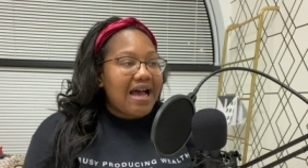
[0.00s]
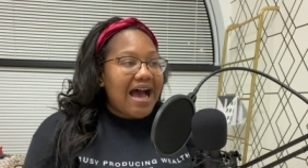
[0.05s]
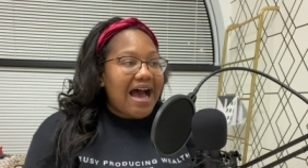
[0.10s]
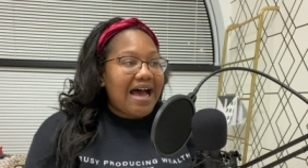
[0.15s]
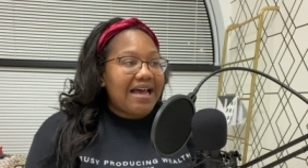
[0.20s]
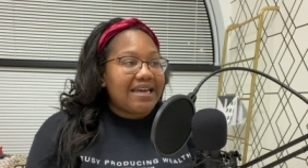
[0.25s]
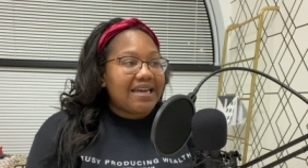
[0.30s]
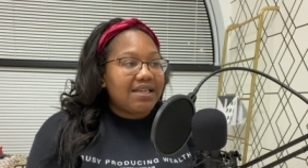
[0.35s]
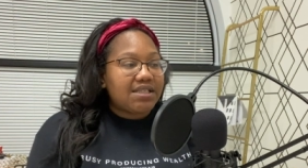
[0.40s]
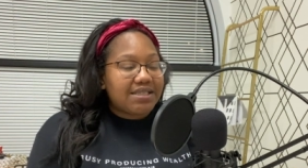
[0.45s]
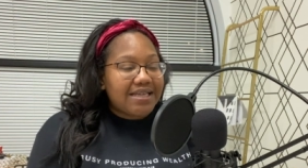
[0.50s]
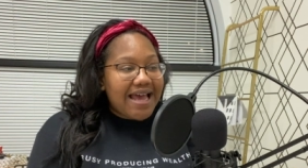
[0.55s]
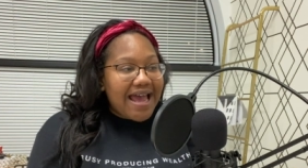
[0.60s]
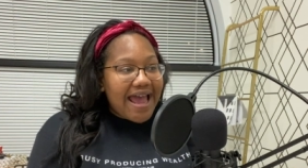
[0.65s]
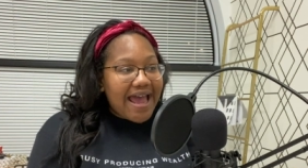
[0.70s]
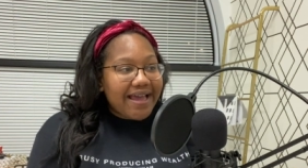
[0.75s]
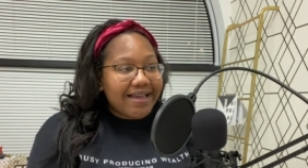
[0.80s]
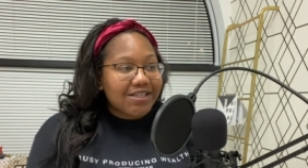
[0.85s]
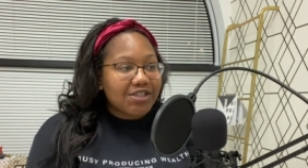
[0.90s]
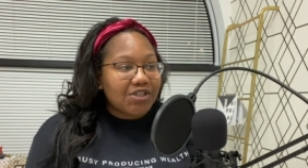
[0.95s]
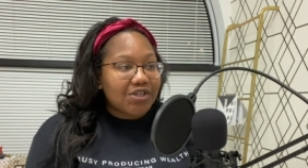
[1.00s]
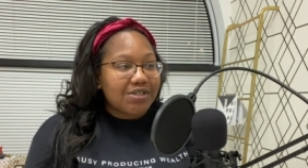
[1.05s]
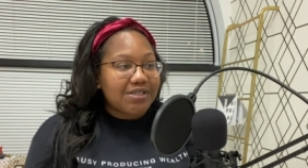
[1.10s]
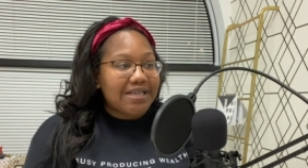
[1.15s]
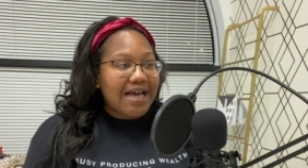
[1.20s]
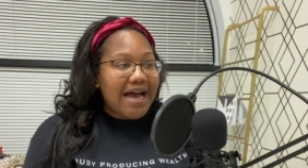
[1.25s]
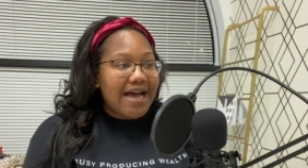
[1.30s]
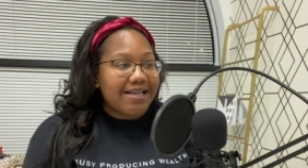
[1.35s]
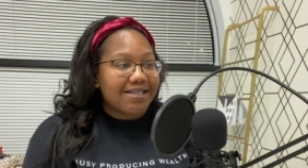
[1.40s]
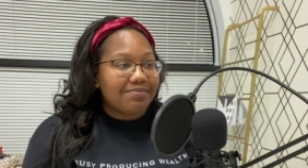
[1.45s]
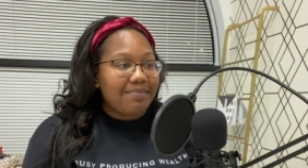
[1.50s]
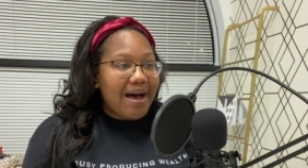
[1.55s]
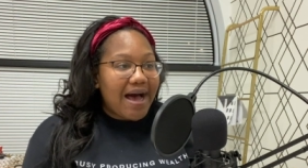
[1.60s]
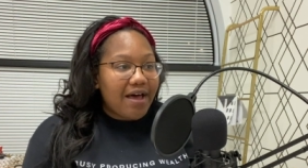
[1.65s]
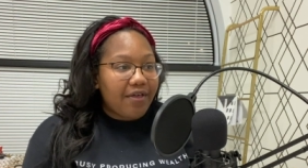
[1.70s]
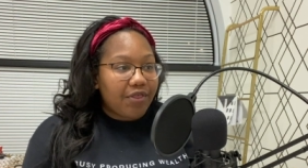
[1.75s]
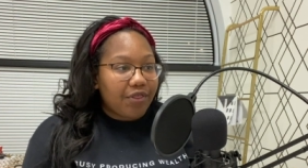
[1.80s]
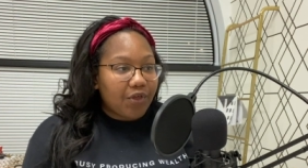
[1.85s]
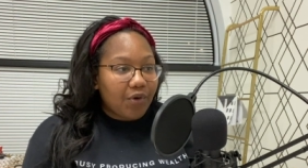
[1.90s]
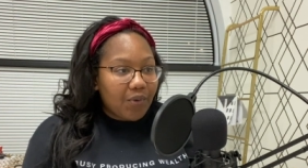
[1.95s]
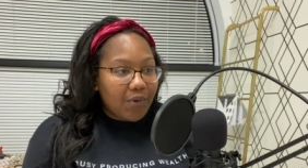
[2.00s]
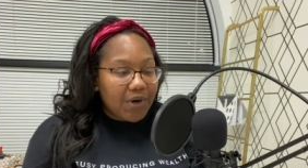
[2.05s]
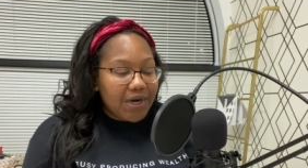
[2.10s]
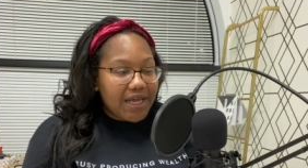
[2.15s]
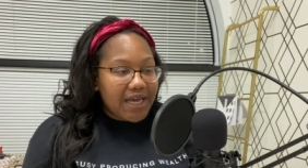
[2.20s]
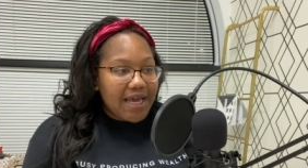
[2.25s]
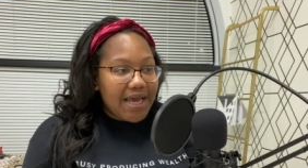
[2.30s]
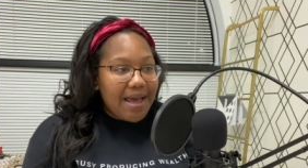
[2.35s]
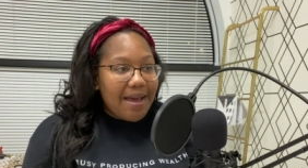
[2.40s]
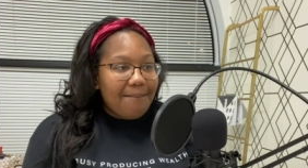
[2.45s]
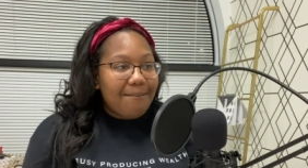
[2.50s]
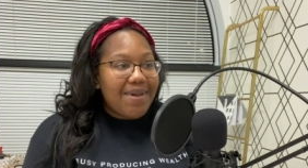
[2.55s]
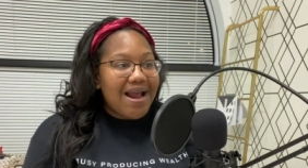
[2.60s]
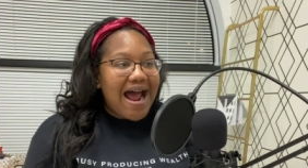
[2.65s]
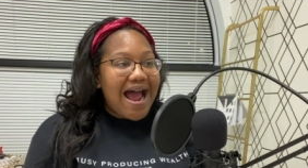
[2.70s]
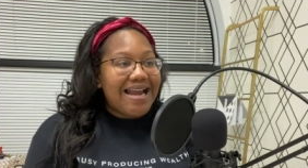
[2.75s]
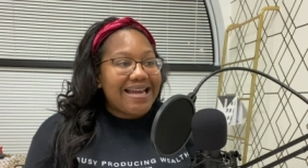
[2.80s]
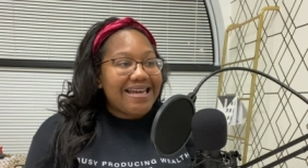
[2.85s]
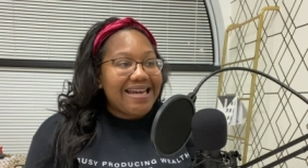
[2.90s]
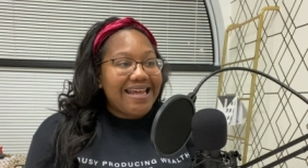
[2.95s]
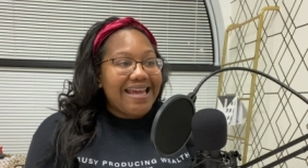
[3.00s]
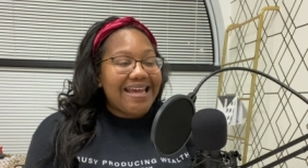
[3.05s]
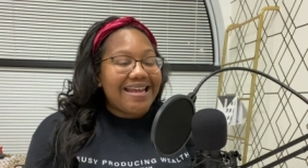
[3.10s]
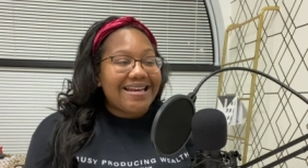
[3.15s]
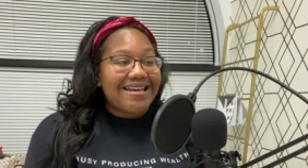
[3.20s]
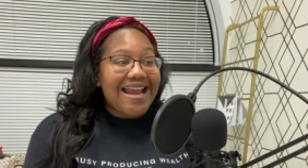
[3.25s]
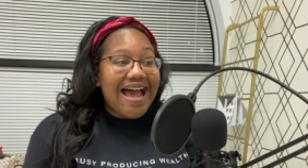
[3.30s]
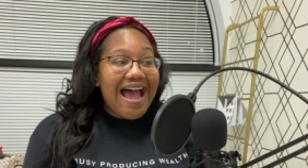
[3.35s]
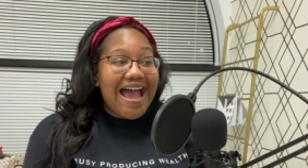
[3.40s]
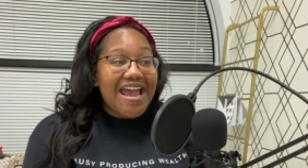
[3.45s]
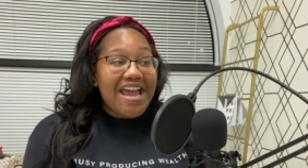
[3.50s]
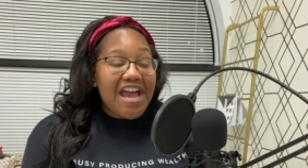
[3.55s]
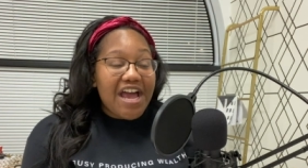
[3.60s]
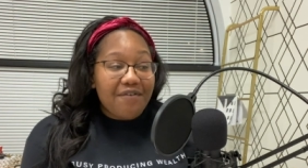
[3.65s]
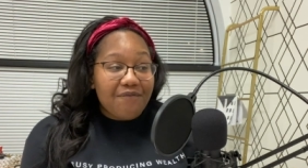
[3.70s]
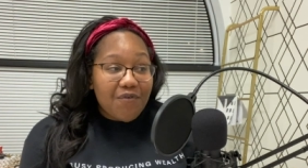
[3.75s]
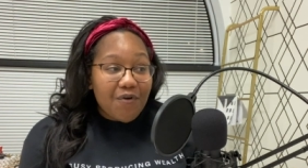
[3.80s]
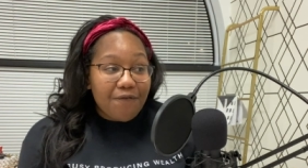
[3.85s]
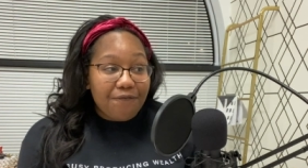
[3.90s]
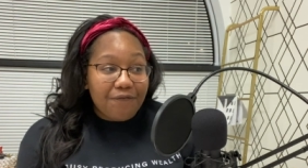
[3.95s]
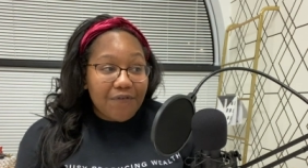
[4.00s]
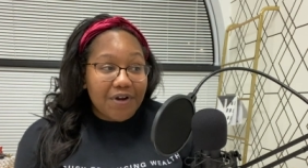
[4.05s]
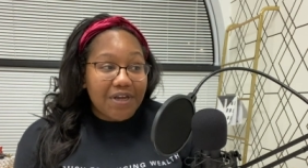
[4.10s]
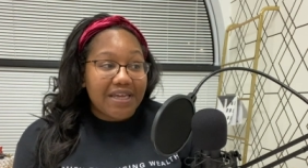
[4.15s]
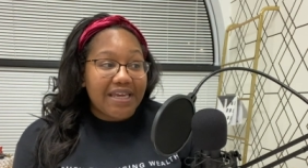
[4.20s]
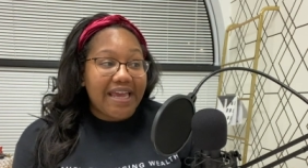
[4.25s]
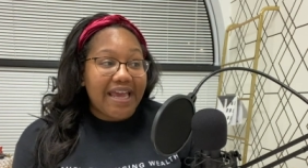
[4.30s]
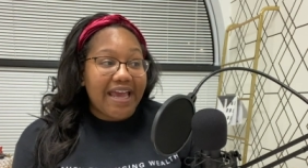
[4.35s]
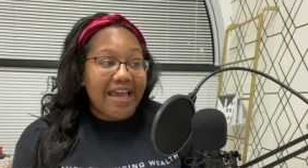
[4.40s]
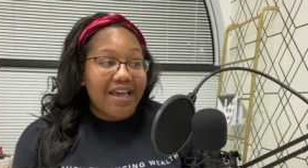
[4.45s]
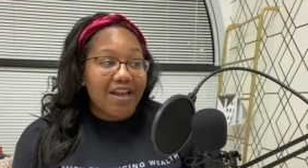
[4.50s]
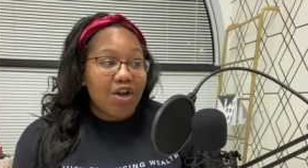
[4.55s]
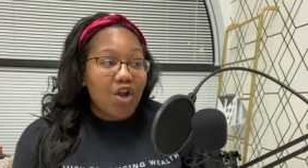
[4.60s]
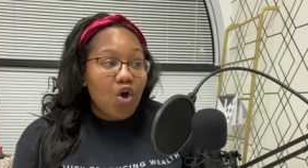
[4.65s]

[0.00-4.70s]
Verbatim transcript: I need to exercise my authority, but I need not ever forget